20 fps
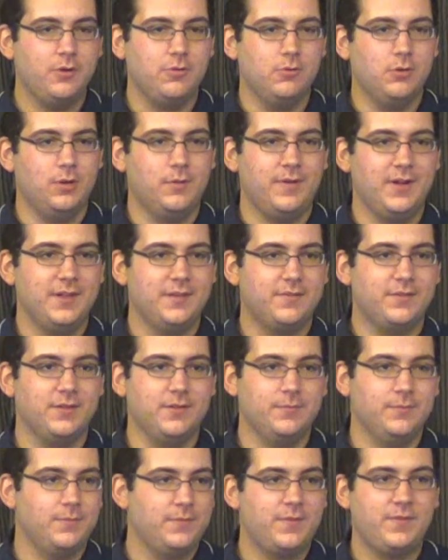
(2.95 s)
Google events
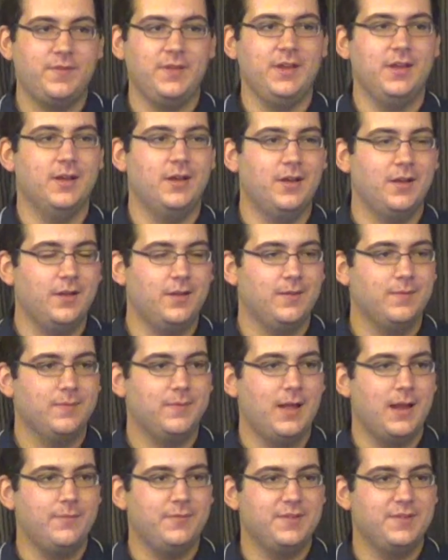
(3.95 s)
and see a lot